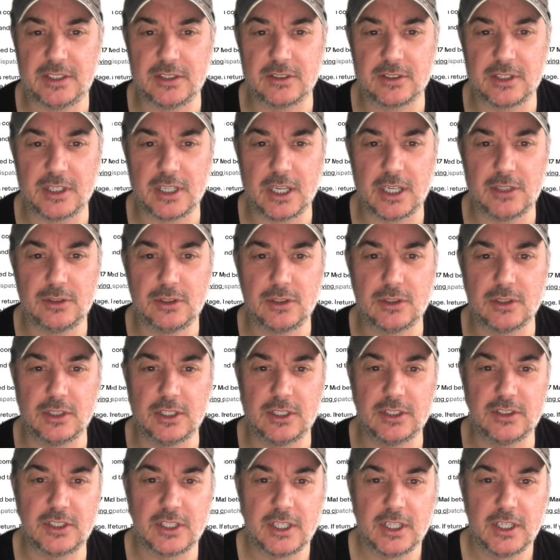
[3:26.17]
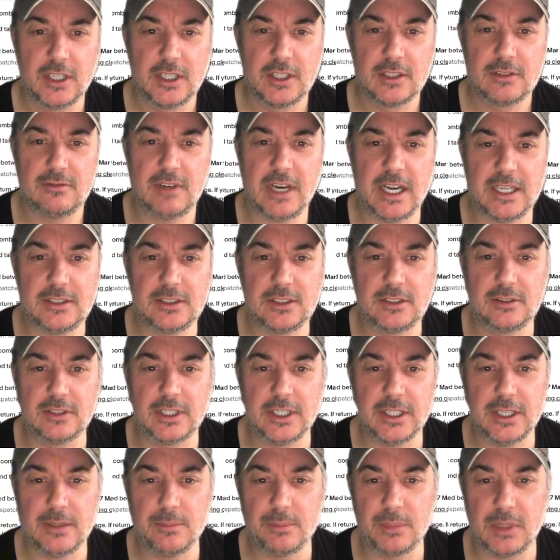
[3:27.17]
Look at those colours, red,
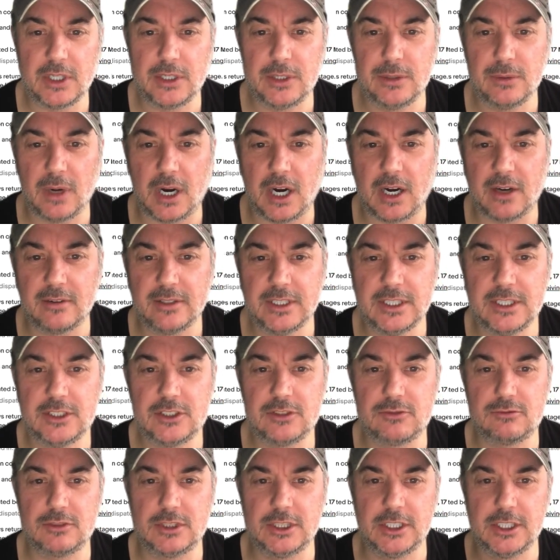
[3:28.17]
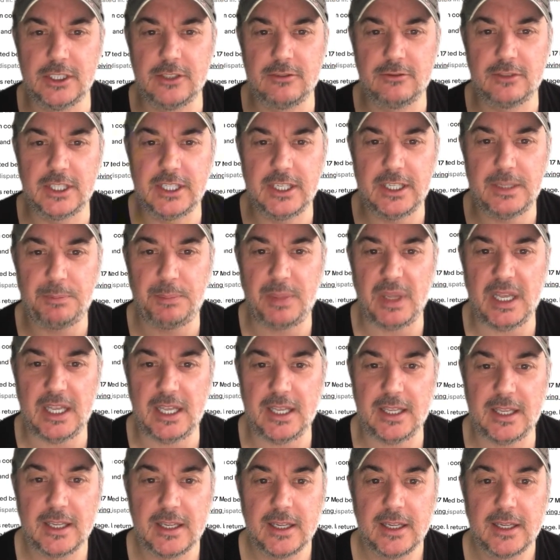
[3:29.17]
green, blue, orange, really
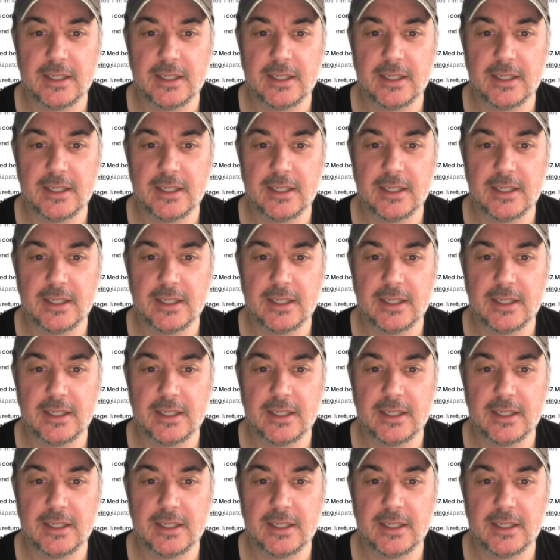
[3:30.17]
big.